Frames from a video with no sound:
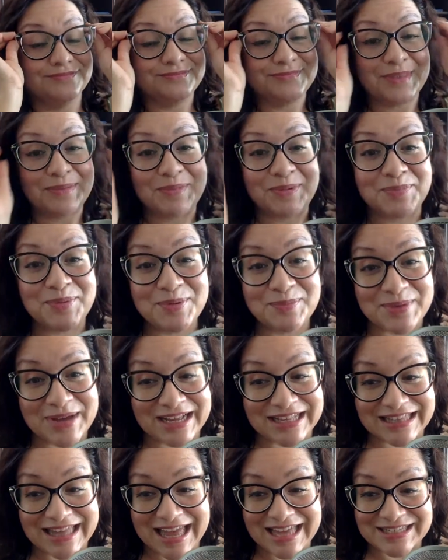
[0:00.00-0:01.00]
Let me put my
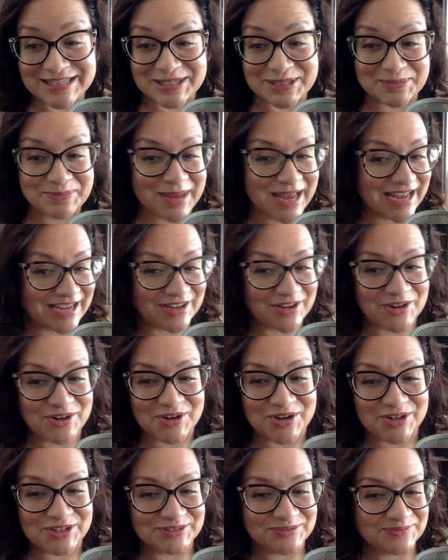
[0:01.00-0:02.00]
glasses back
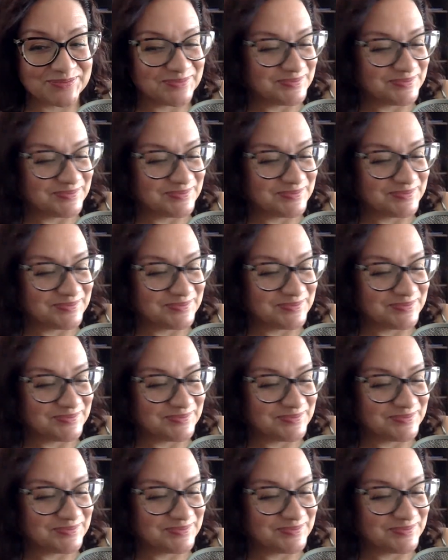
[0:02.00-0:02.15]
on.